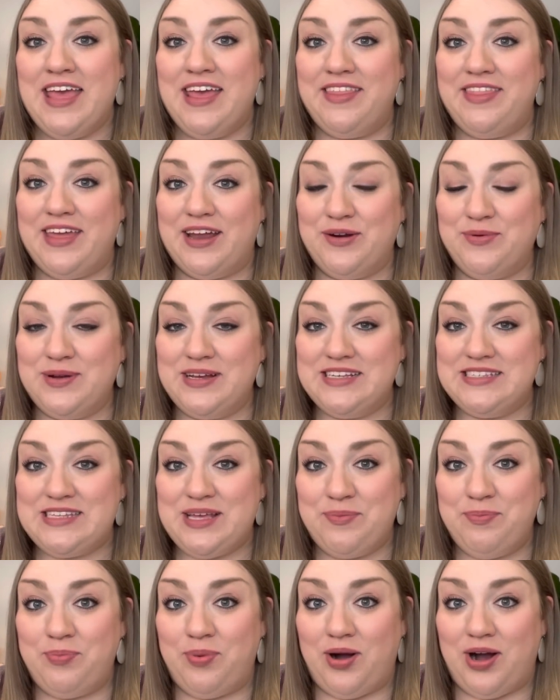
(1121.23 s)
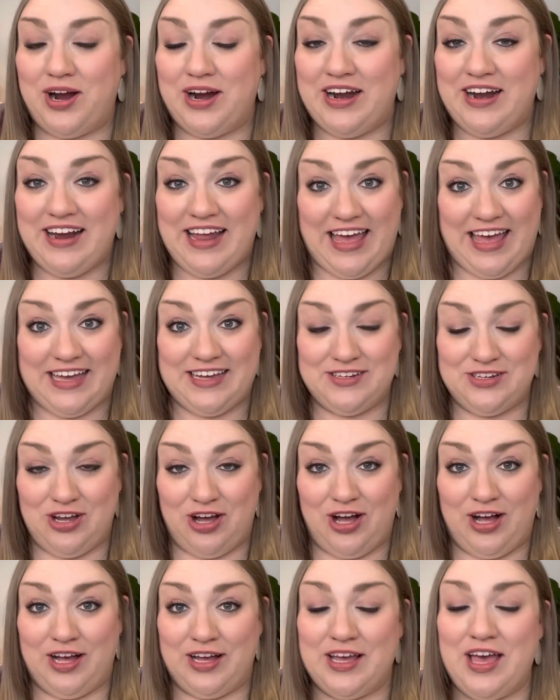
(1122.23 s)
There was a bar
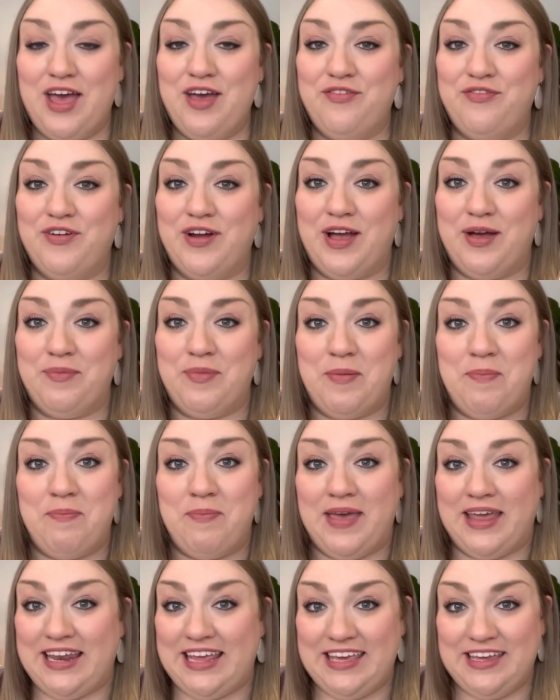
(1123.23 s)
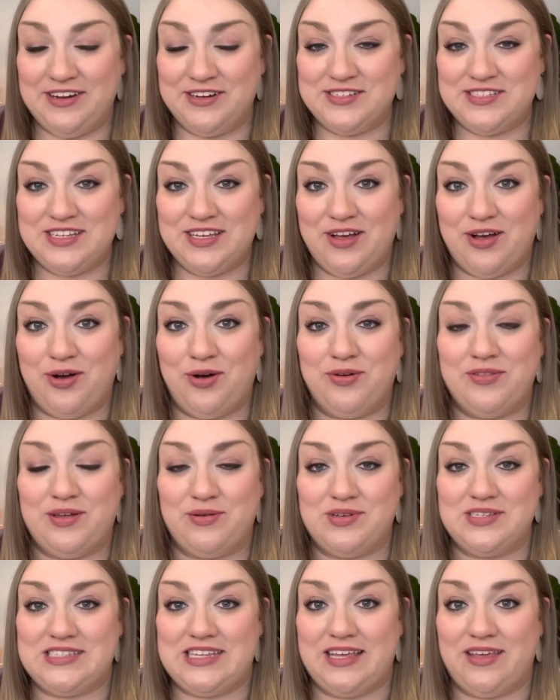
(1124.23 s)
eggnog from many years ago that
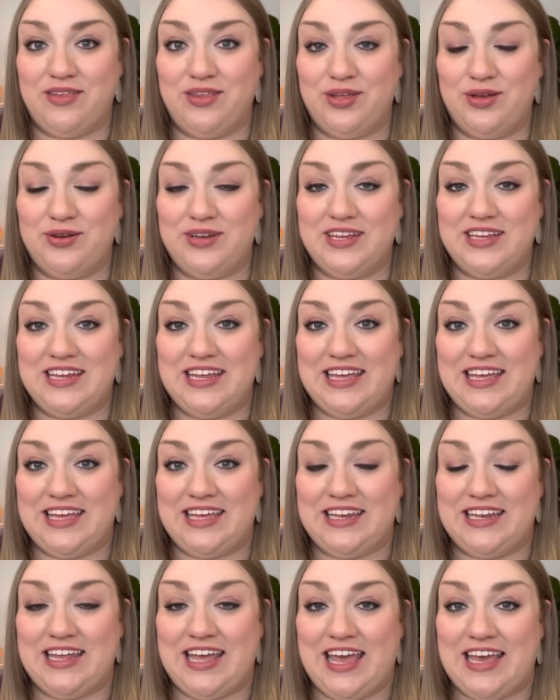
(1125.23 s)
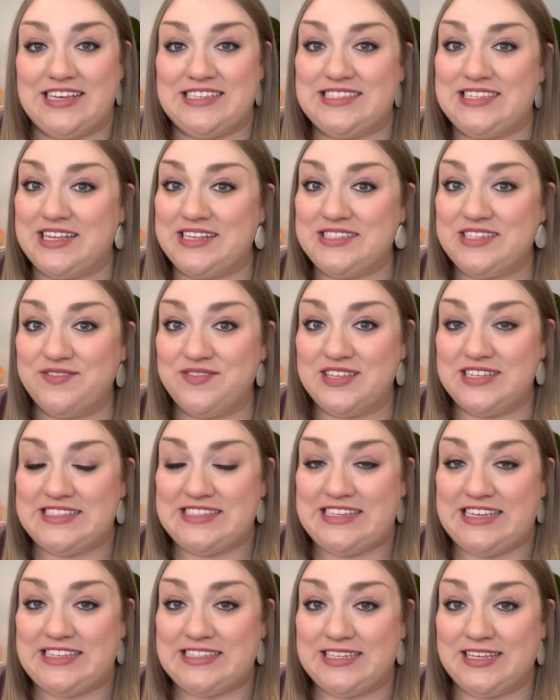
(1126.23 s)
was included in a Scents of the
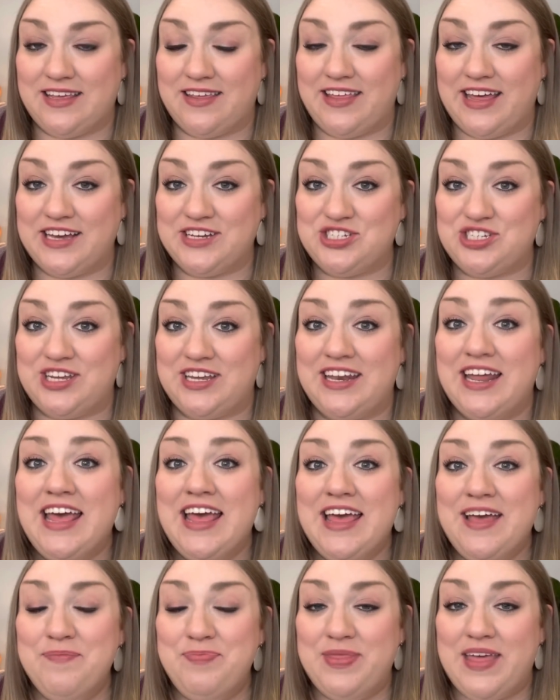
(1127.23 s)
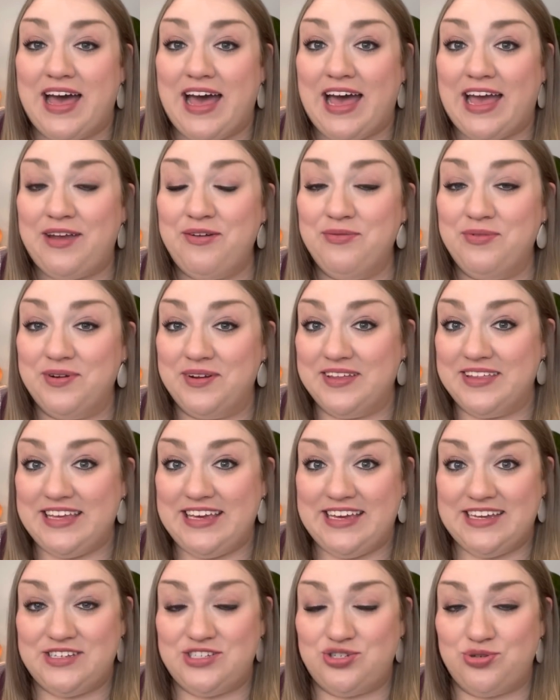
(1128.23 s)
Season collection that I really
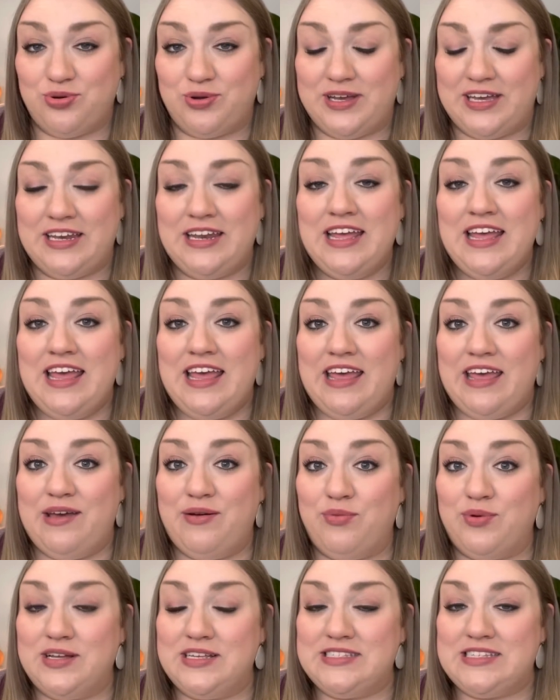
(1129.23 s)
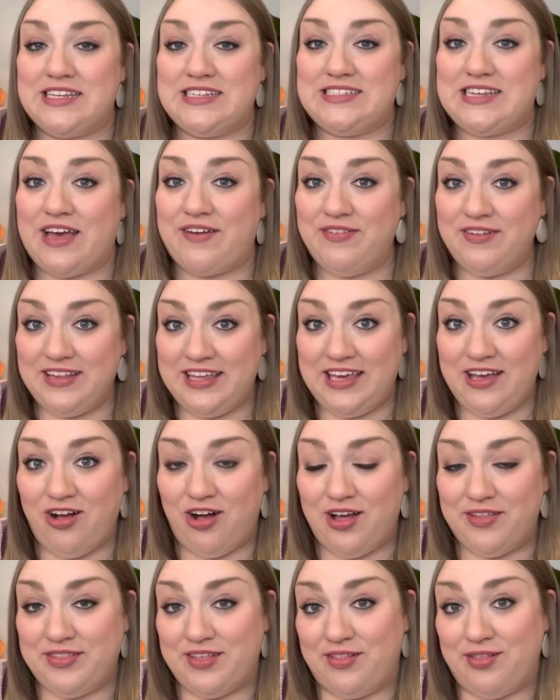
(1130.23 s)
enjoyed. It was definitely
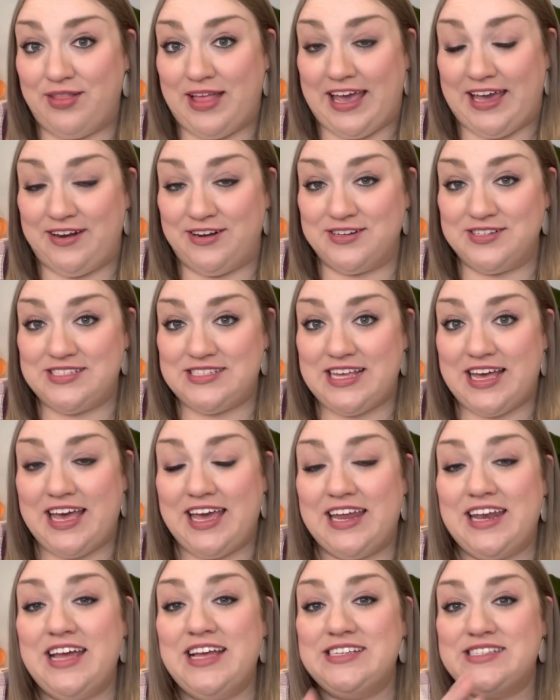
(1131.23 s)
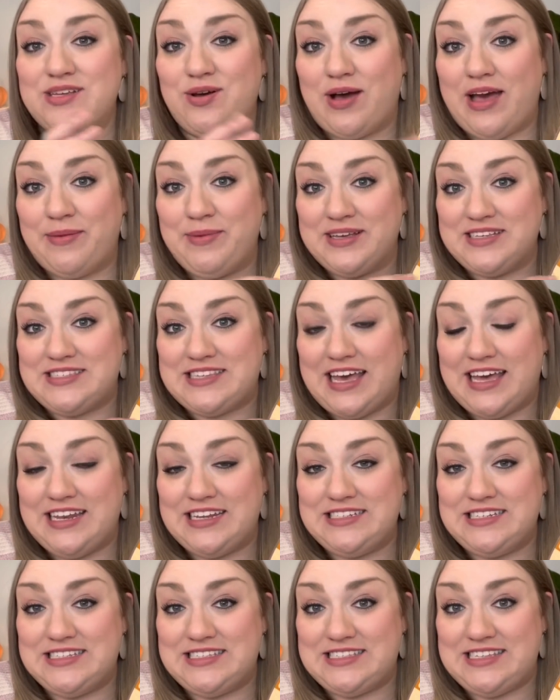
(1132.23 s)
on the lighter side, so I'm excited
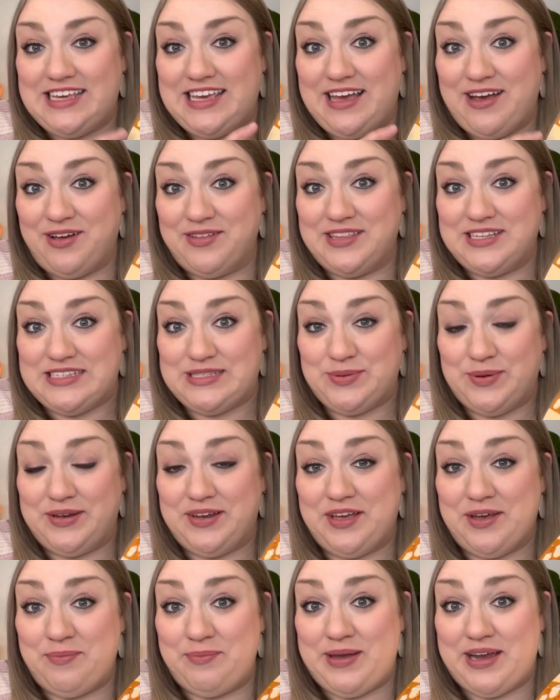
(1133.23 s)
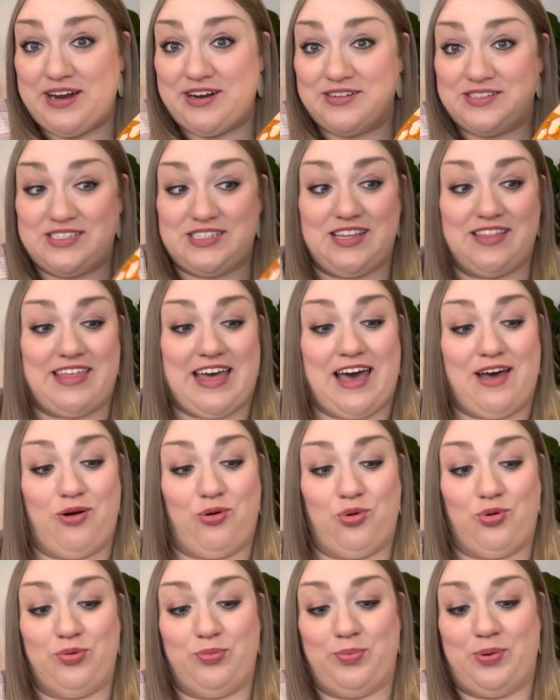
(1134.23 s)
to see how this one compares to that
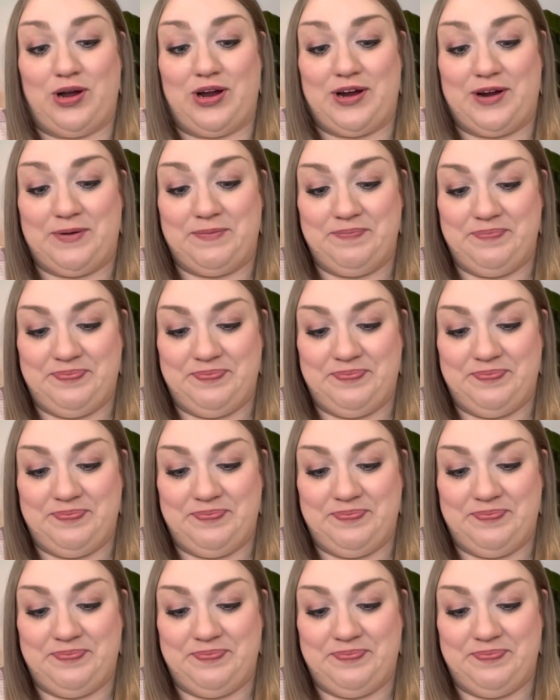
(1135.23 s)
old bar.